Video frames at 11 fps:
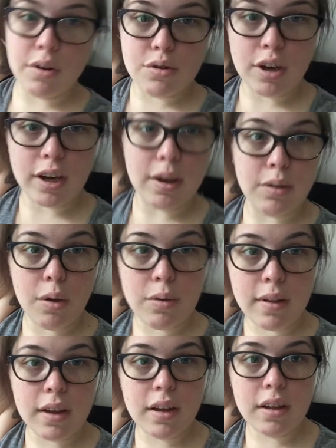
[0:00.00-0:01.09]
check out those
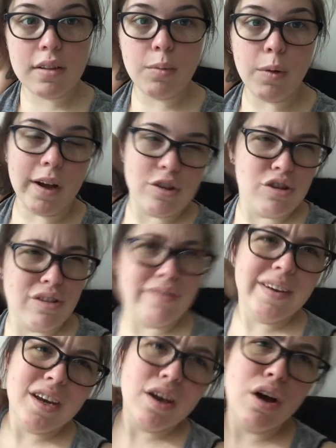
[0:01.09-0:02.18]
links, watch the
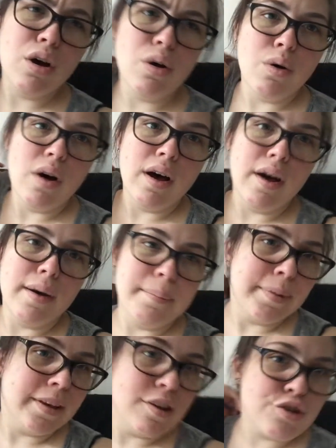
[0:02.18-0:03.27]
video, um,
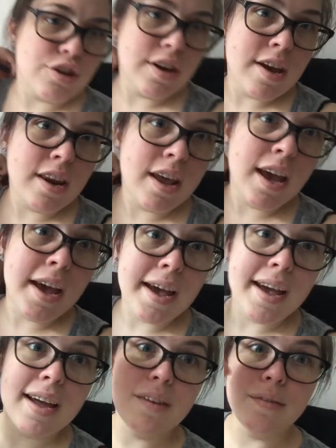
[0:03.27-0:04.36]
petition,
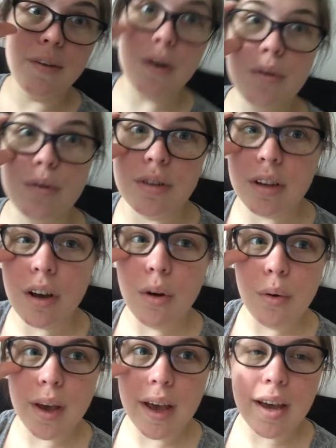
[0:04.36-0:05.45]
and vote,
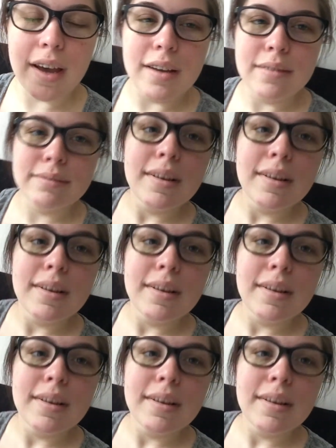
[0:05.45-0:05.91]
okay?